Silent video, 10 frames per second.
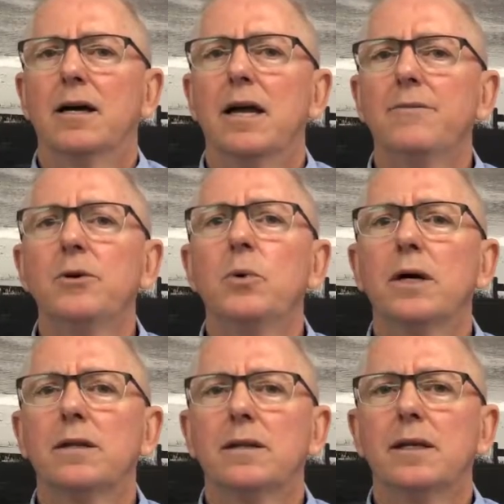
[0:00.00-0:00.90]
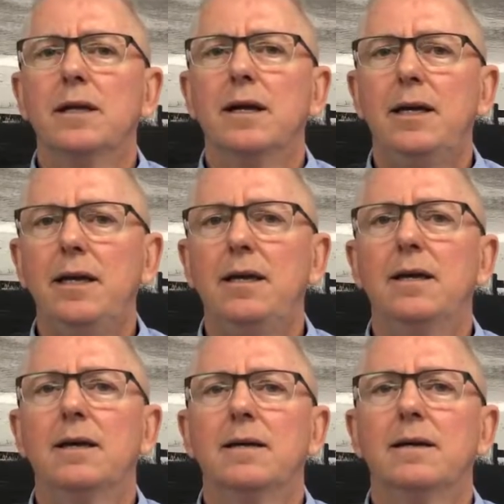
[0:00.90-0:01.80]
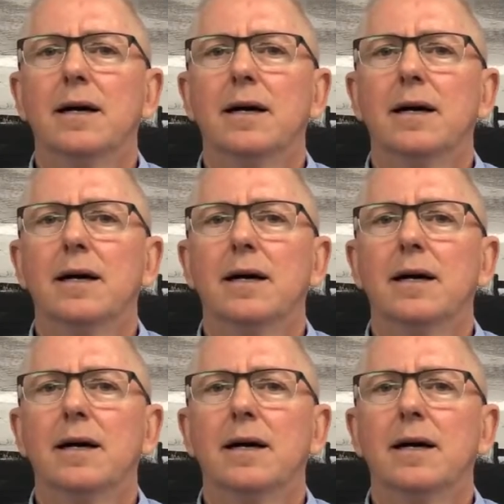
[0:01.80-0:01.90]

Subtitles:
Everyone here